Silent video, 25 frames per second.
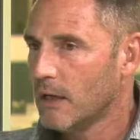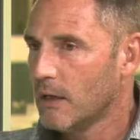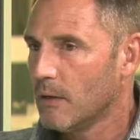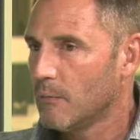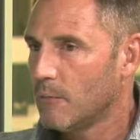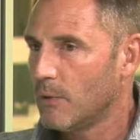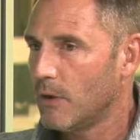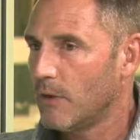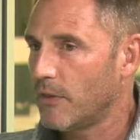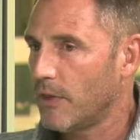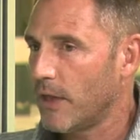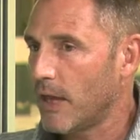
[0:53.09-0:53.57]

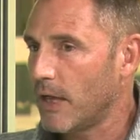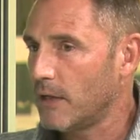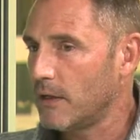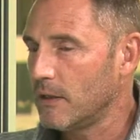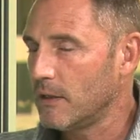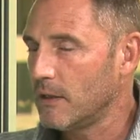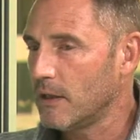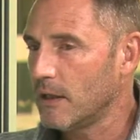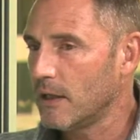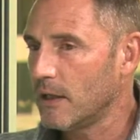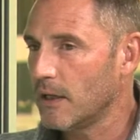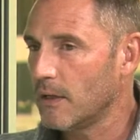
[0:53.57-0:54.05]
But
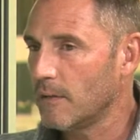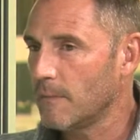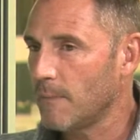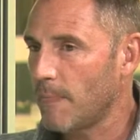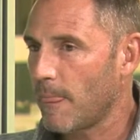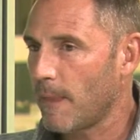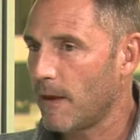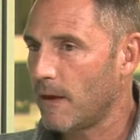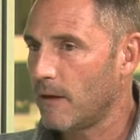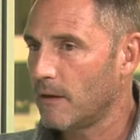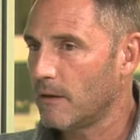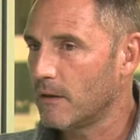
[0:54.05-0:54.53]
then uh,
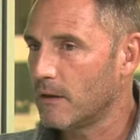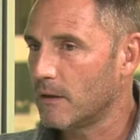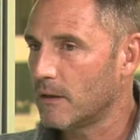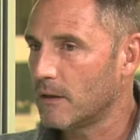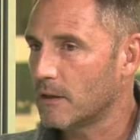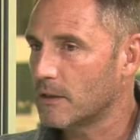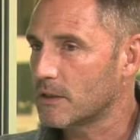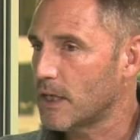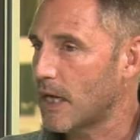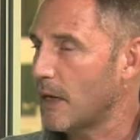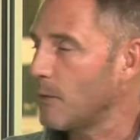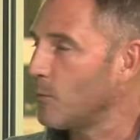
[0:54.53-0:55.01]
th
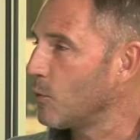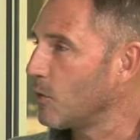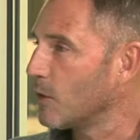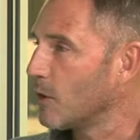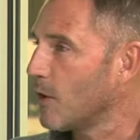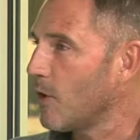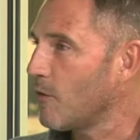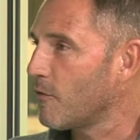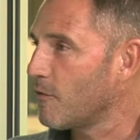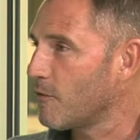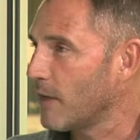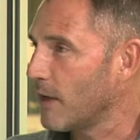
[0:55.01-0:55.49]
the same would
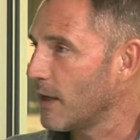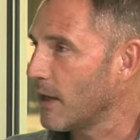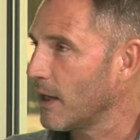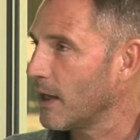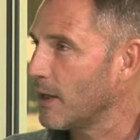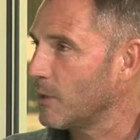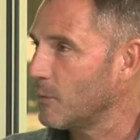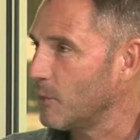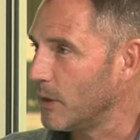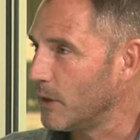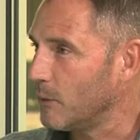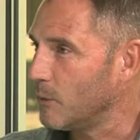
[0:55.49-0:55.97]
go for LA.
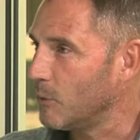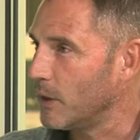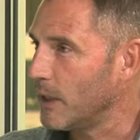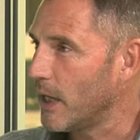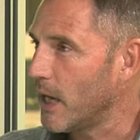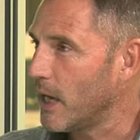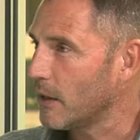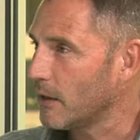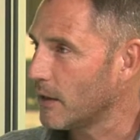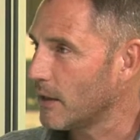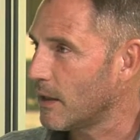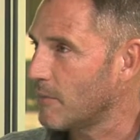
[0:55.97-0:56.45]
We, we
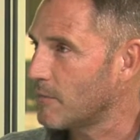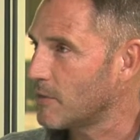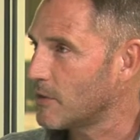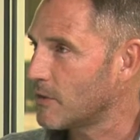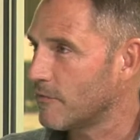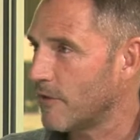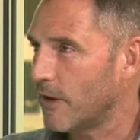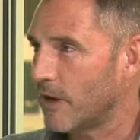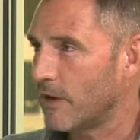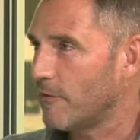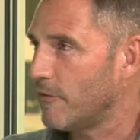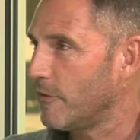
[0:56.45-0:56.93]
held them to
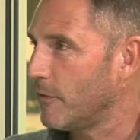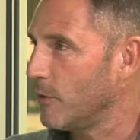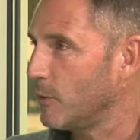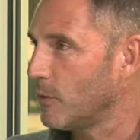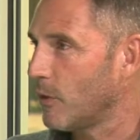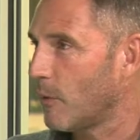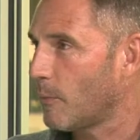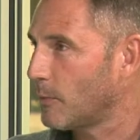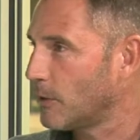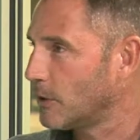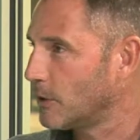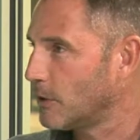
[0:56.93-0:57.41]
very
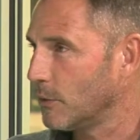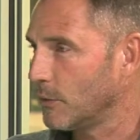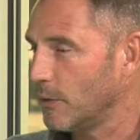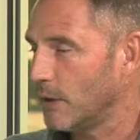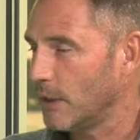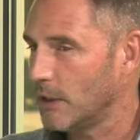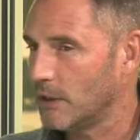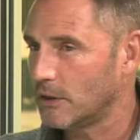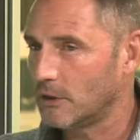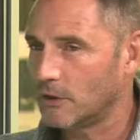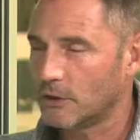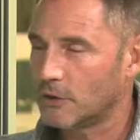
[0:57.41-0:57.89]
few
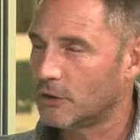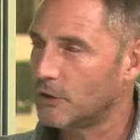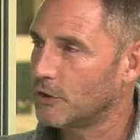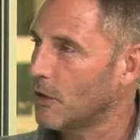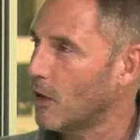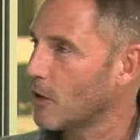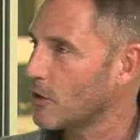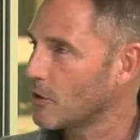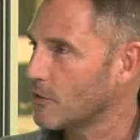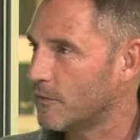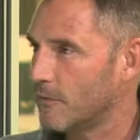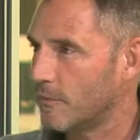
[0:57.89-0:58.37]
opportunities, just
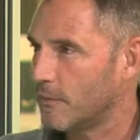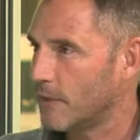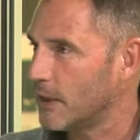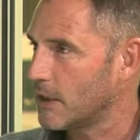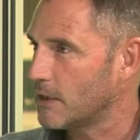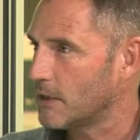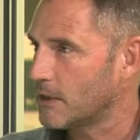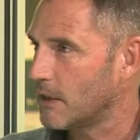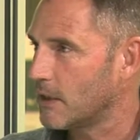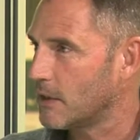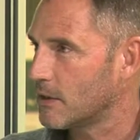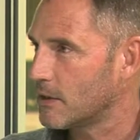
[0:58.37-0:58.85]
shots from
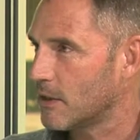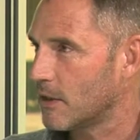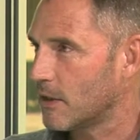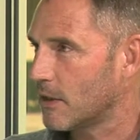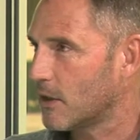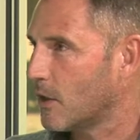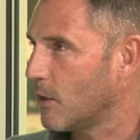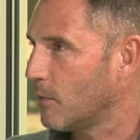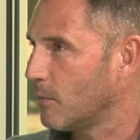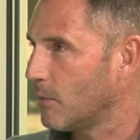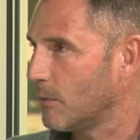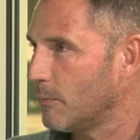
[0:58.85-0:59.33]
distance and a
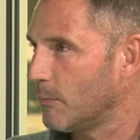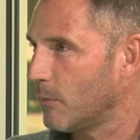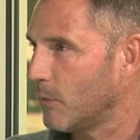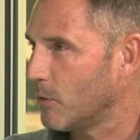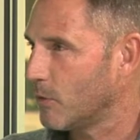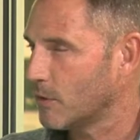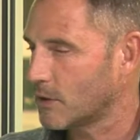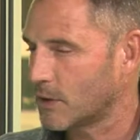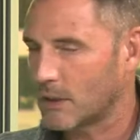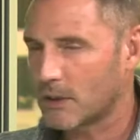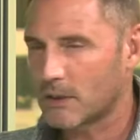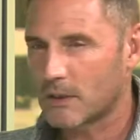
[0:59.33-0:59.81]
couple of
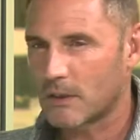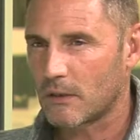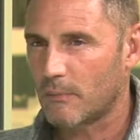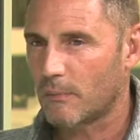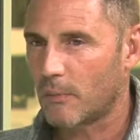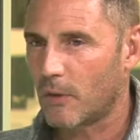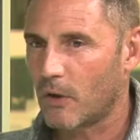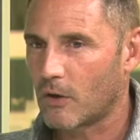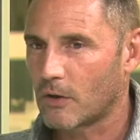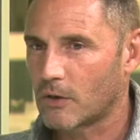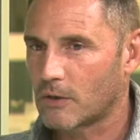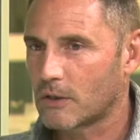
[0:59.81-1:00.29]
balls into the
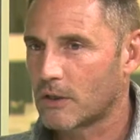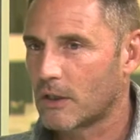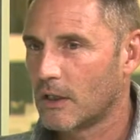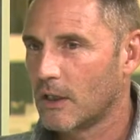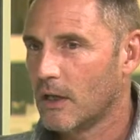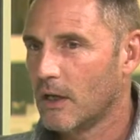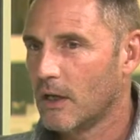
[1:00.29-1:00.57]
box.